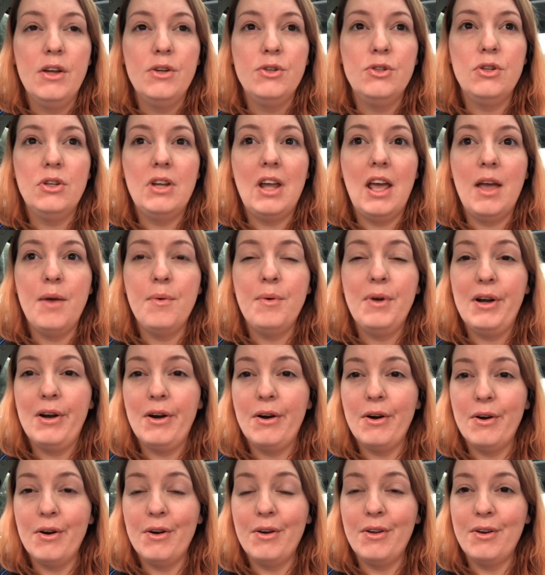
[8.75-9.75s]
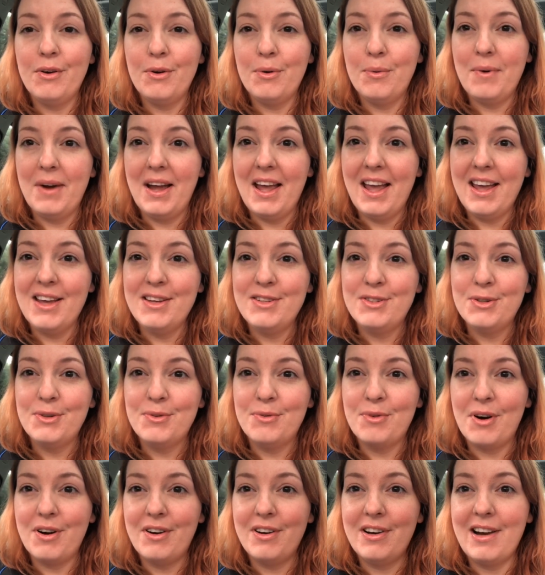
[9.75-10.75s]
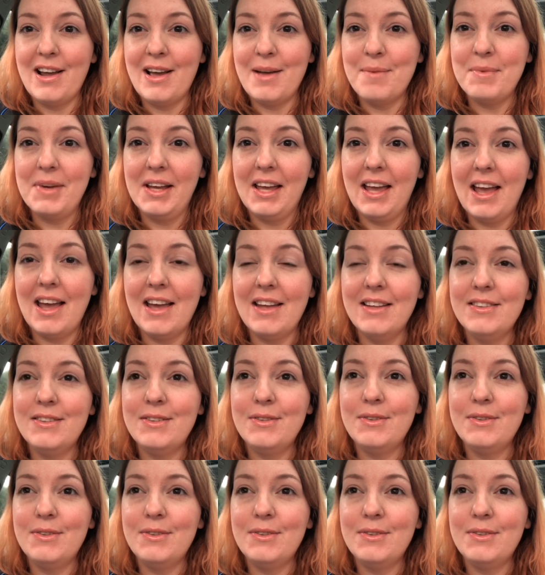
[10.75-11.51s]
Today we are on our way to Rotterdam again,